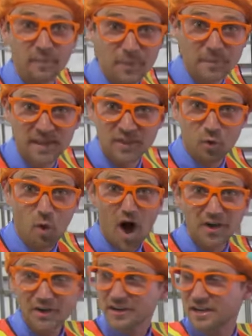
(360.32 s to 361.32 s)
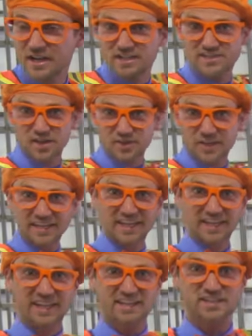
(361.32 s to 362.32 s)
dump them in the water so they
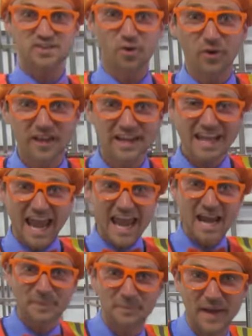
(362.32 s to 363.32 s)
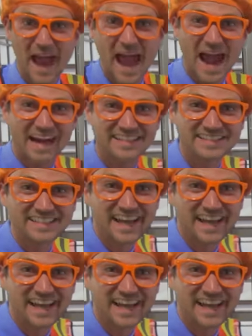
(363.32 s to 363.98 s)
can get sorted and packed.